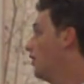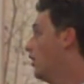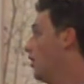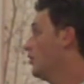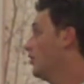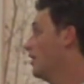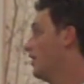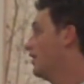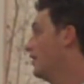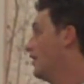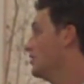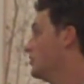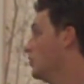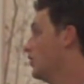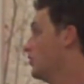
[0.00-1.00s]

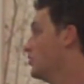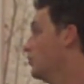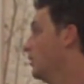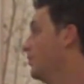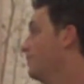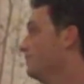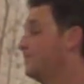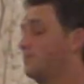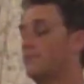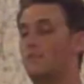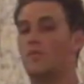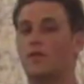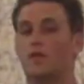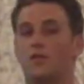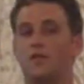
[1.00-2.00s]
$190,000 suite.
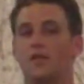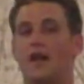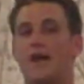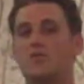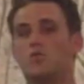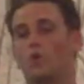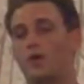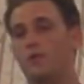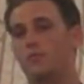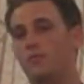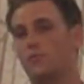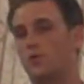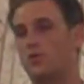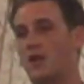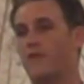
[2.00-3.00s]
The last one,
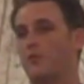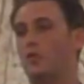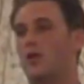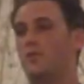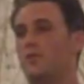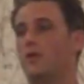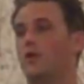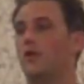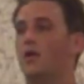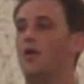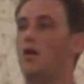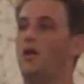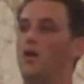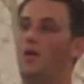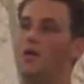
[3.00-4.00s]
which I haven't put up here,
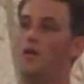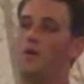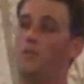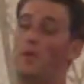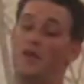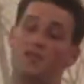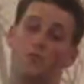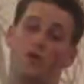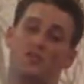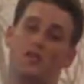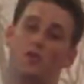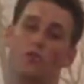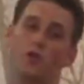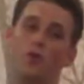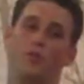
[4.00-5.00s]
baseball
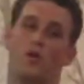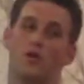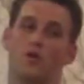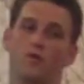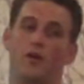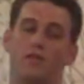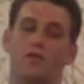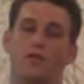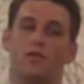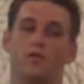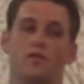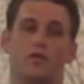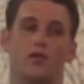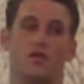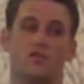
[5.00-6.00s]
team we don't partner with.
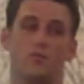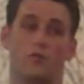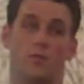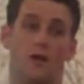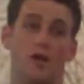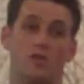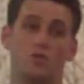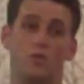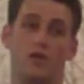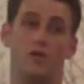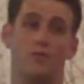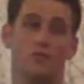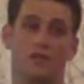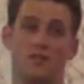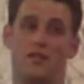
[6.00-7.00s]
Customer bought a
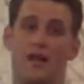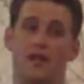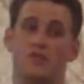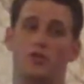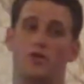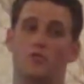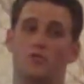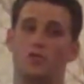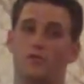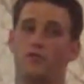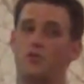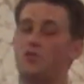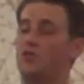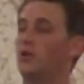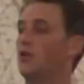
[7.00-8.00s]
suite. This last year was their
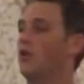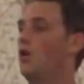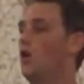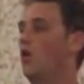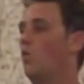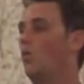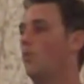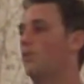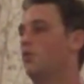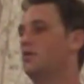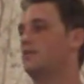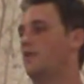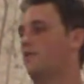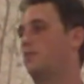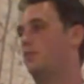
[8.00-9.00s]
first year.
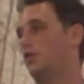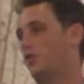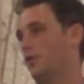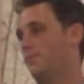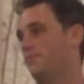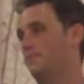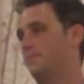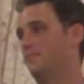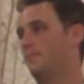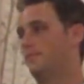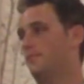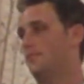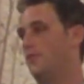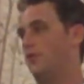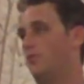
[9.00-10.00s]
$1.7 billion
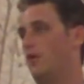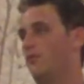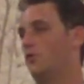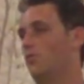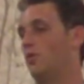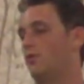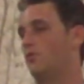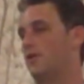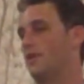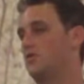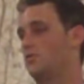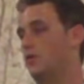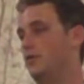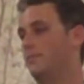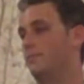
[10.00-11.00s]
in revenue went through that
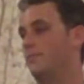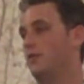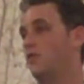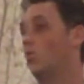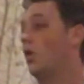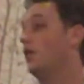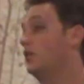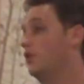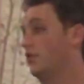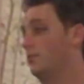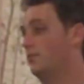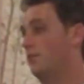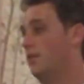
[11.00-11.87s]
suite in 1 year.